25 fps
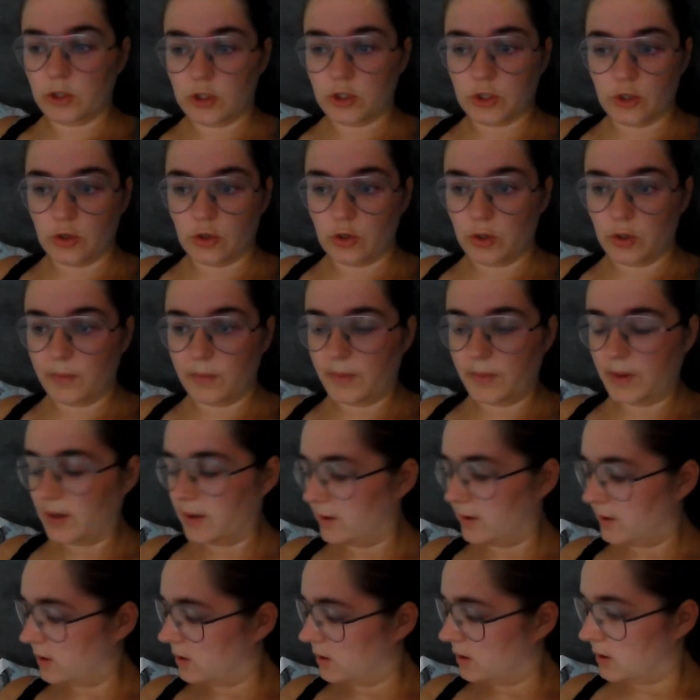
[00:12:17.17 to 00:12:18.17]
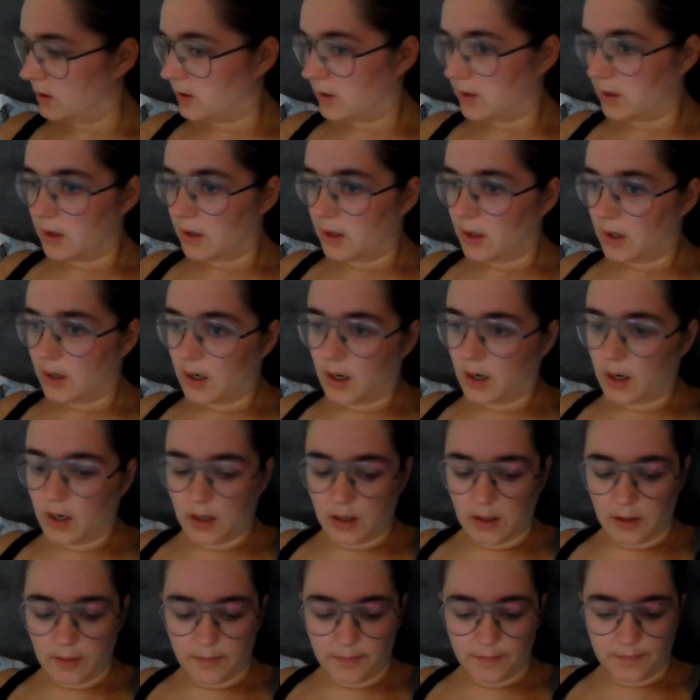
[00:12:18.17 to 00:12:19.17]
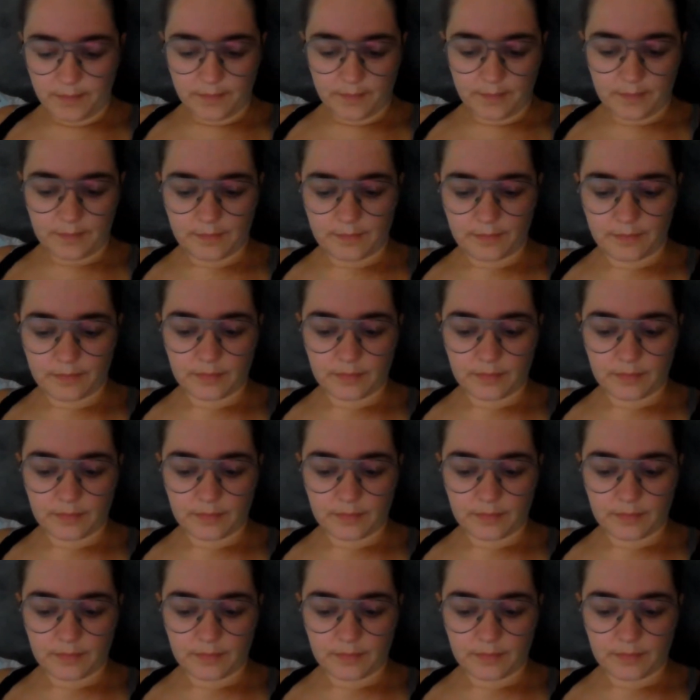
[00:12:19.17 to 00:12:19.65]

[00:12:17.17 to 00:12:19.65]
which is annoying me.